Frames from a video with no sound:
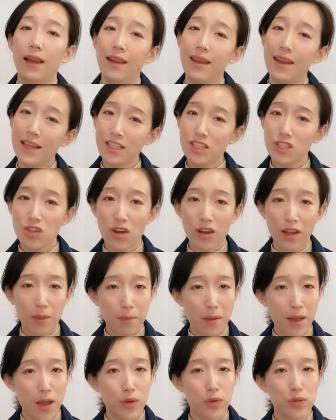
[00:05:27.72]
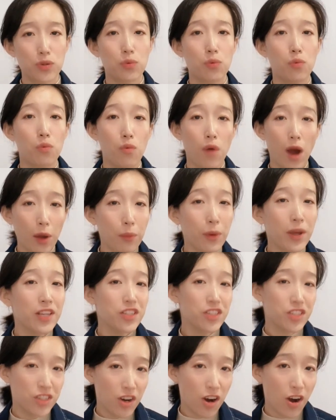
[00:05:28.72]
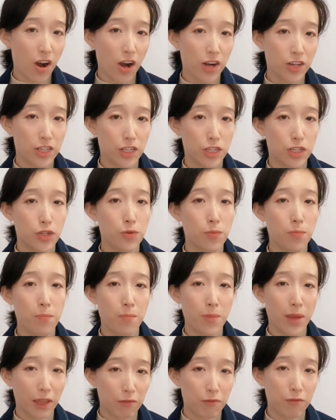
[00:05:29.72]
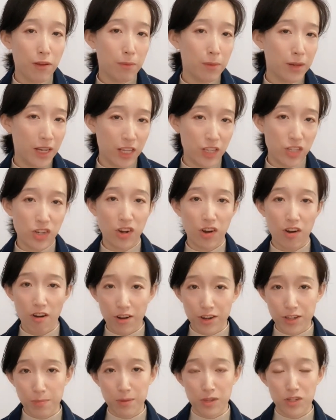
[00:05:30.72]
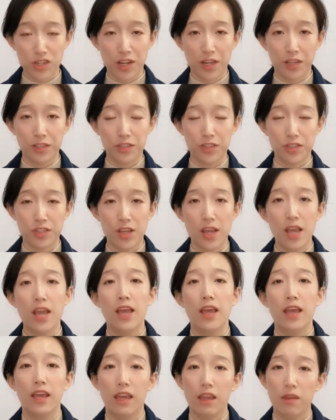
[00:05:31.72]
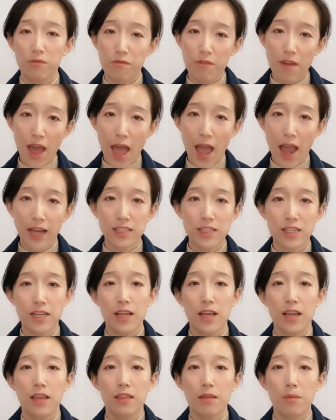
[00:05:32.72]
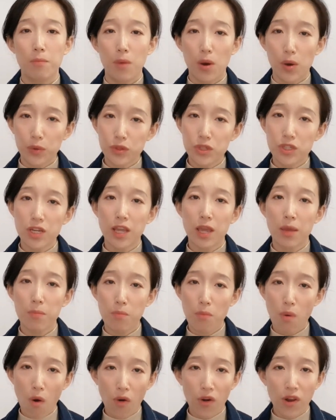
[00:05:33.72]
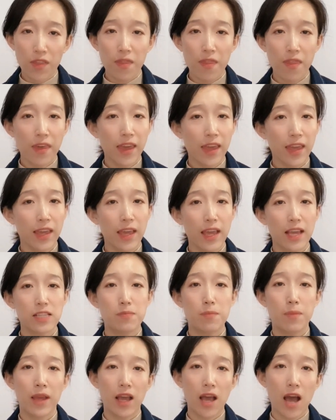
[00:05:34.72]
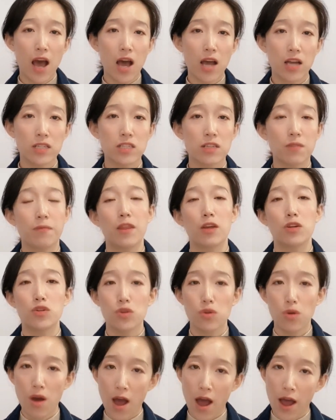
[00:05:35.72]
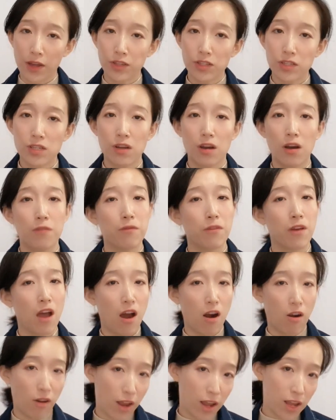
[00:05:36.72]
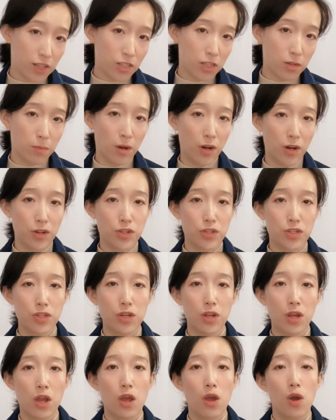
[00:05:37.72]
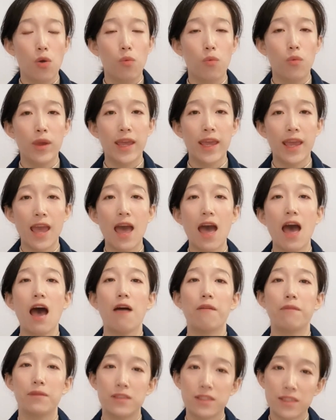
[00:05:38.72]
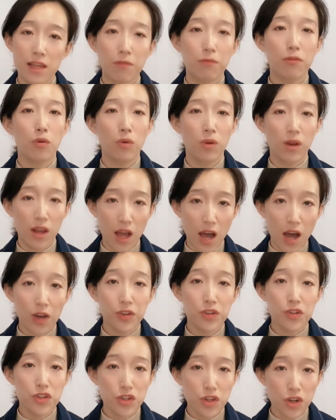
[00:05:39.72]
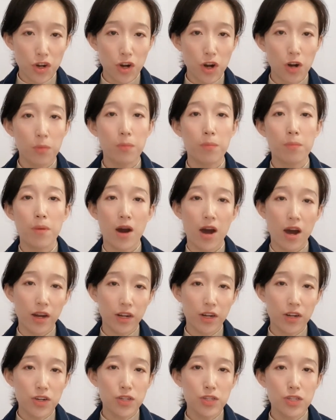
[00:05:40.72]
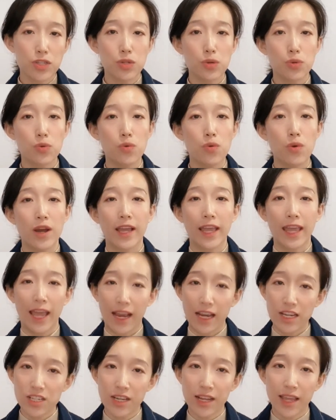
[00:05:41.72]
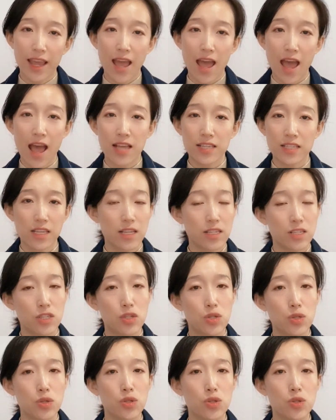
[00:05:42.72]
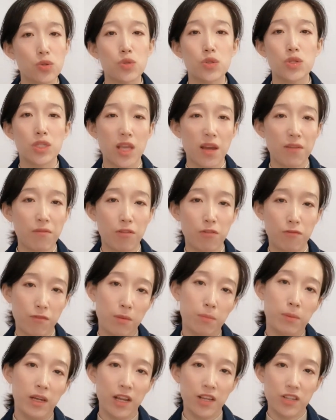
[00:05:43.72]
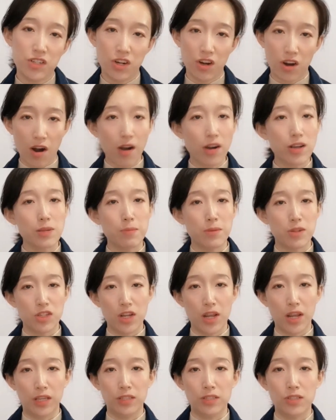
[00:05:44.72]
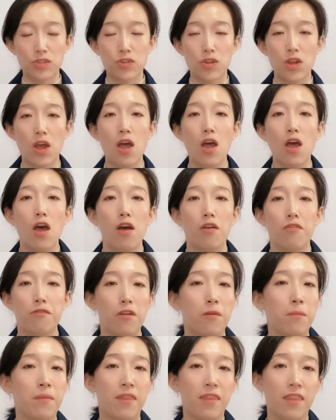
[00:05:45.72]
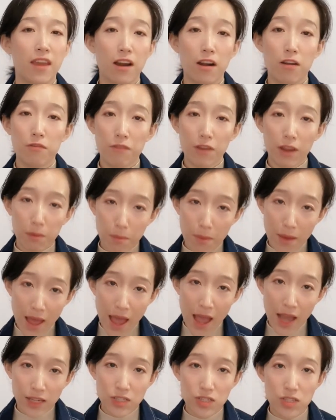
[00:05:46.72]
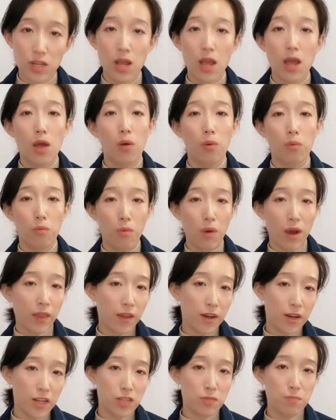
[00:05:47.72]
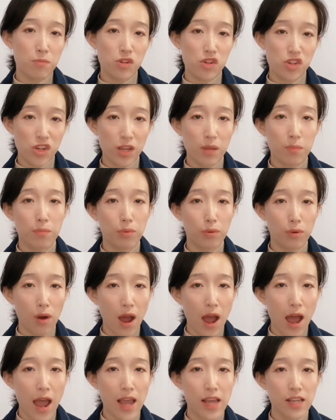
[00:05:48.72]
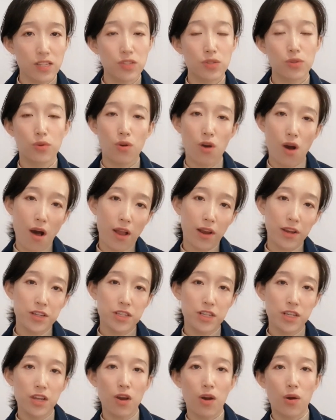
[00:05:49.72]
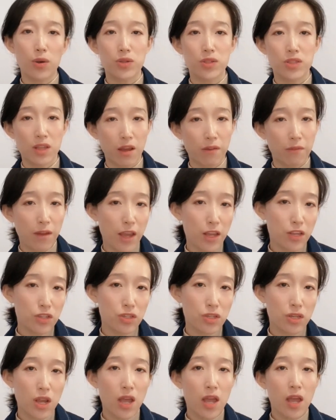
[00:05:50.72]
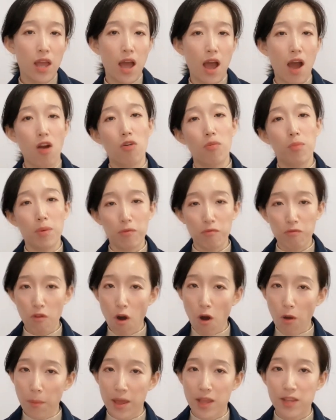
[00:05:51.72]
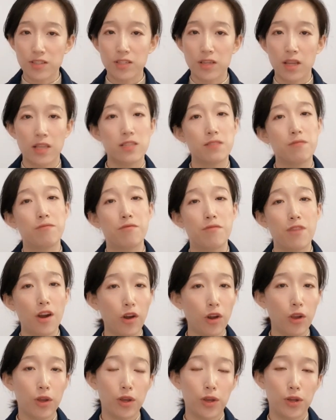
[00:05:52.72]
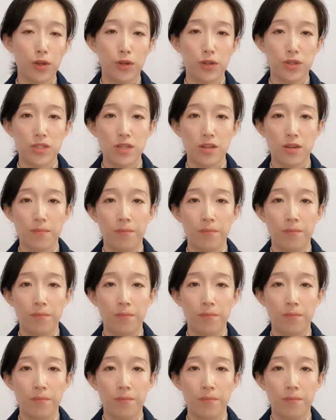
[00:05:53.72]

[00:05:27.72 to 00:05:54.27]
Let's talk about why we started to make fabulaser cutting machines. In fact, the most important thing is because of the trust of our customers. We have several long-term partners who occasionally ask us to do several fabulaser cutting machines. From their feedbacks, whether it's machine price, quality, or service, our performance is very good.